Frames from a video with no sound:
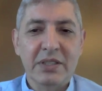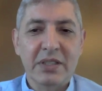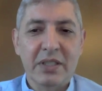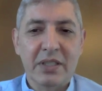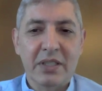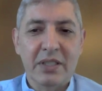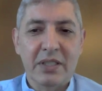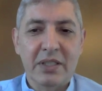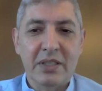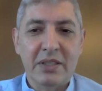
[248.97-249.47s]

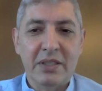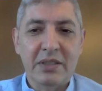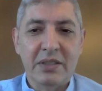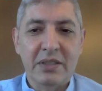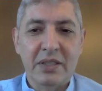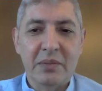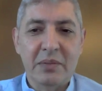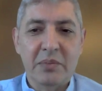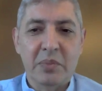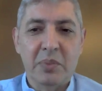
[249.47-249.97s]

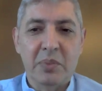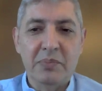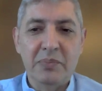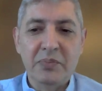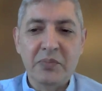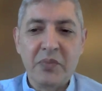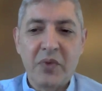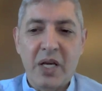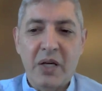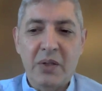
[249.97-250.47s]

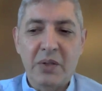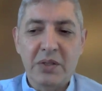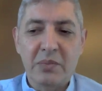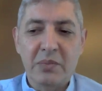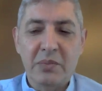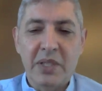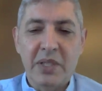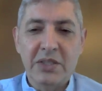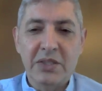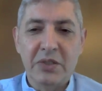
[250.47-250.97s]
I was
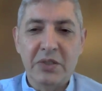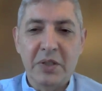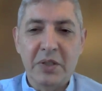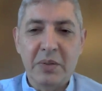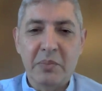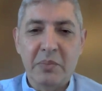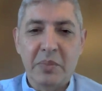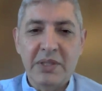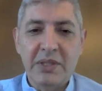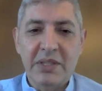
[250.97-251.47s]
ambassador
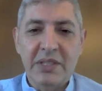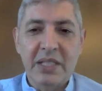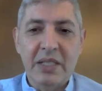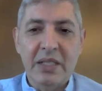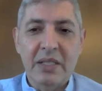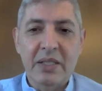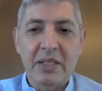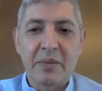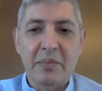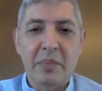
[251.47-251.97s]
in
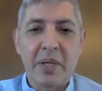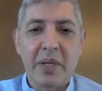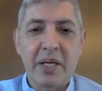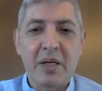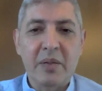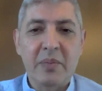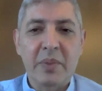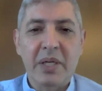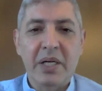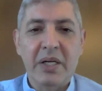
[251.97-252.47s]
Brazil, in
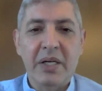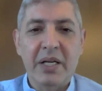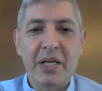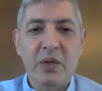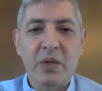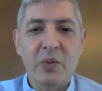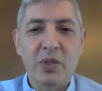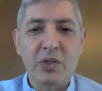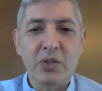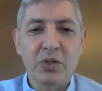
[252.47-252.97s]
Panama, and
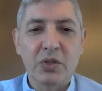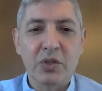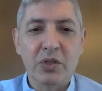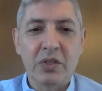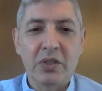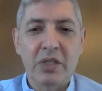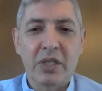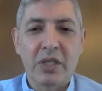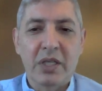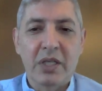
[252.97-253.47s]

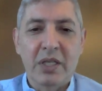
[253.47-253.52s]
Ecuador.